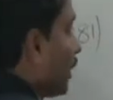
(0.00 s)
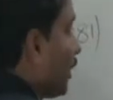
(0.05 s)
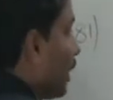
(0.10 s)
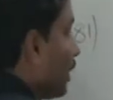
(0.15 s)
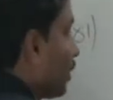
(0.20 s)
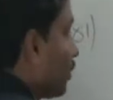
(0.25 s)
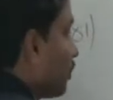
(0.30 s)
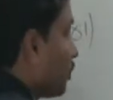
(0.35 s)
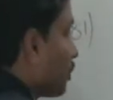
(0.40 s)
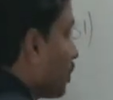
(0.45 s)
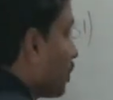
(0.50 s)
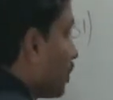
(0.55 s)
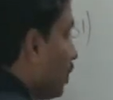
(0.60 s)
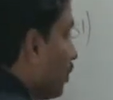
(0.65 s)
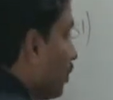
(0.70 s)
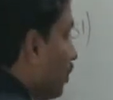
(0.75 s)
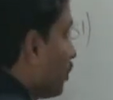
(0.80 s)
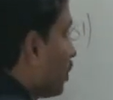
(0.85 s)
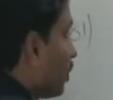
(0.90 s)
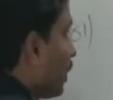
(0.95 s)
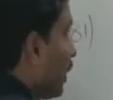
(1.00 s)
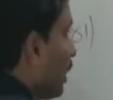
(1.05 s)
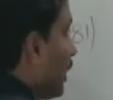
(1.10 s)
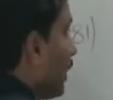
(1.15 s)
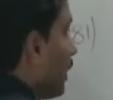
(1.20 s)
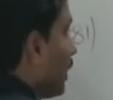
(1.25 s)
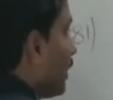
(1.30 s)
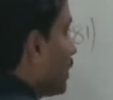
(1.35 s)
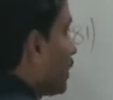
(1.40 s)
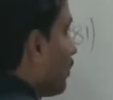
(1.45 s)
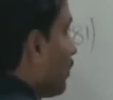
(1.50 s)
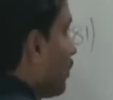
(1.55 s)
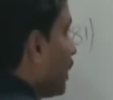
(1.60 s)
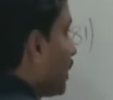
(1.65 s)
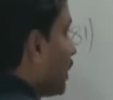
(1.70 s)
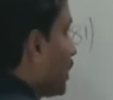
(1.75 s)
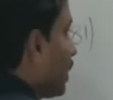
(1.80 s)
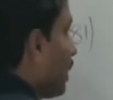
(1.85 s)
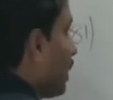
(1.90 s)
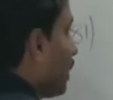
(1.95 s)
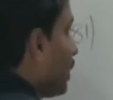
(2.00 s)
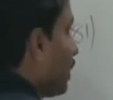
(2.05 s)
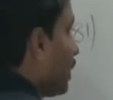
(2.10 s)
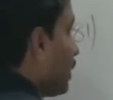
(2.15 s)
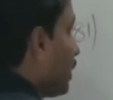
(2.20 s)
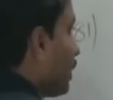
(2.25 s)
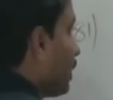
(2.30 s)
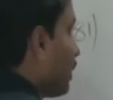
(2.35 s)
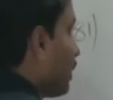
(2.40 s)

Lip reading: K2CO3 is present